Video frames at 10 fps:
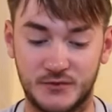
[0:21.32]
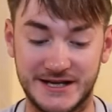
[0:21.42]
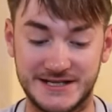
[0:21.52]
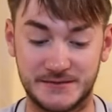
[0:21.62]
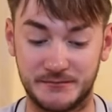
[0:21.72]
we
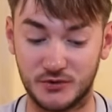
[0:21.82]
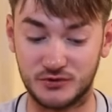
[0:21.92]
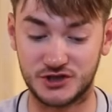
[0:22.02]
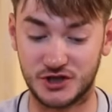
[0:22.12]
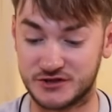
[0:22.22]
need some bulk
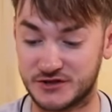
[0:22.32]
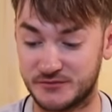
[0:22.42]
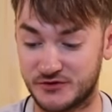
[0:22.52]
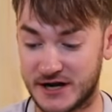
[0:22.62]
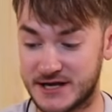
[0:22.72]
shots of
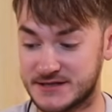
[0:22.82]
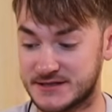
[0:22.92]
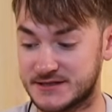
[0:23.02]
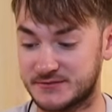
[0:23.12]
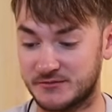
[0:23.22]
number 8s
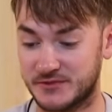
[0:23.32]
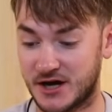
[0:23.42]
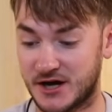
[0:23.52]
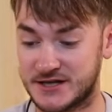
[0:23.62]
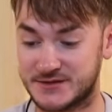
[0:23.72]
and some number
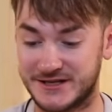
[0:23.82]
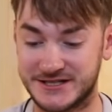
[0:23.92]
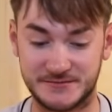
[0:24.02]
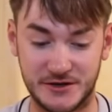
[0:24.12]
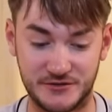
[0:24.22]
9s, we need
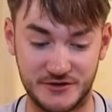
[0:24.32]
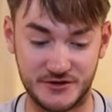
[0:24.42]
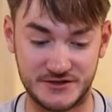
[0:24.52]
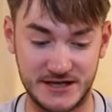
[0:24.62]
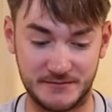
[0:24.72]
some
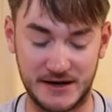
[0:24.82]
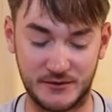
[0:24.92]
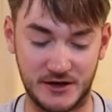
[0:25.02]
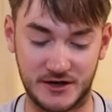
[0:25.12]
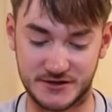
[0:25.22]
013
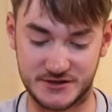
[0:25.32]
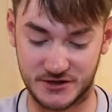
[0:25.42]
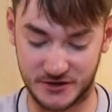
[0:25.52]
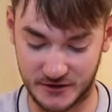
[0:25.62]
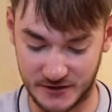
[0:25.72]
power lines.
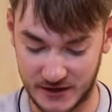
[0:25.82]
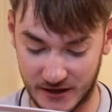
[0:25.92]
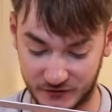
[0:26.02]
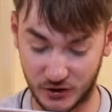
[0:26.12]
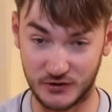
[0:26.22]
So
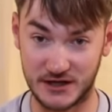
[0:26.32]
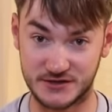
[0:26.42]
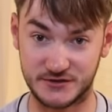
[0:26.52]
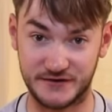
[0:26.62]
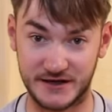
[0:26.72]
I've got all that
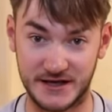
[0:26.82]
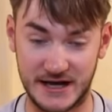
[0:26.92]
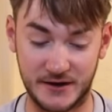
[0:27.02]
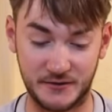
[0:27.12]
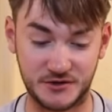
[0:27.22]
stuff here
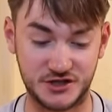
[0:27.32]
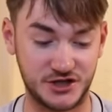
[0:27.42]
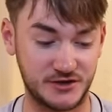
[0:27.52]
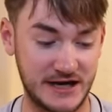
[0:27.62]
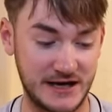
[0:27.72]
now and I'm going to show you